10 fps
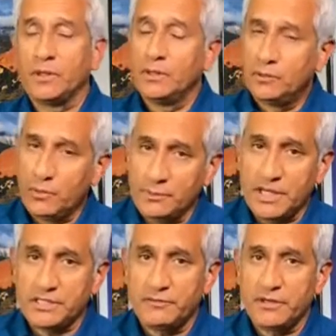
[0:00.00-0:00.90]

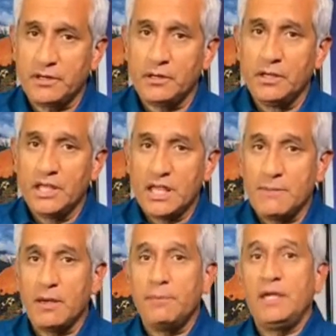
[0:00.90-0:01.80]
remdesivir. He
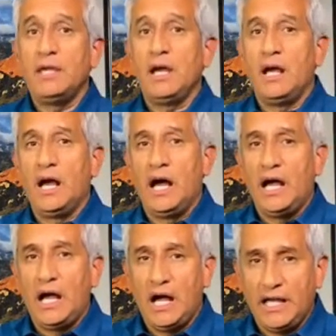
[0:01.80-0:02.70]
might be
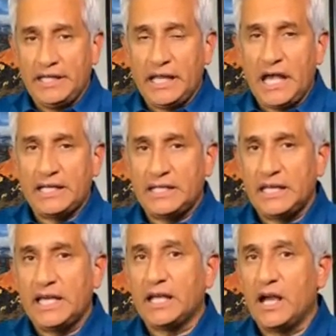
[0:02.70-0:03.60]
in line to
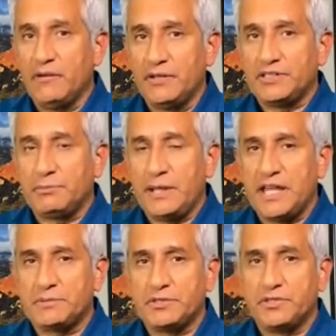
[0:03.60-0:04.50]
get convalescent
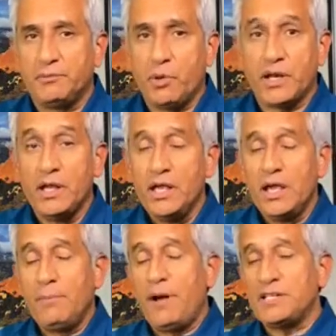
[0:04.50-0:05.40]
plasma at some point,
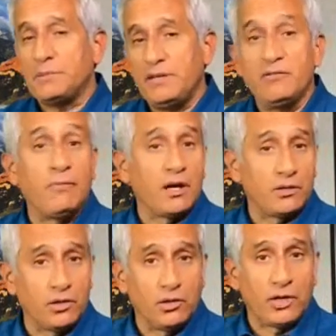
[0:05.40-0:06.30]
and possibly even
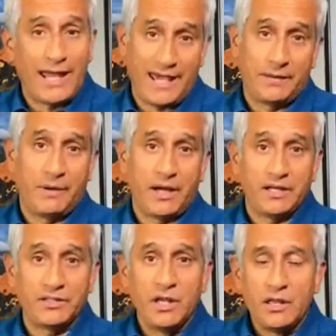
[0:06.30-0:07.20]
monoclonal antibodies.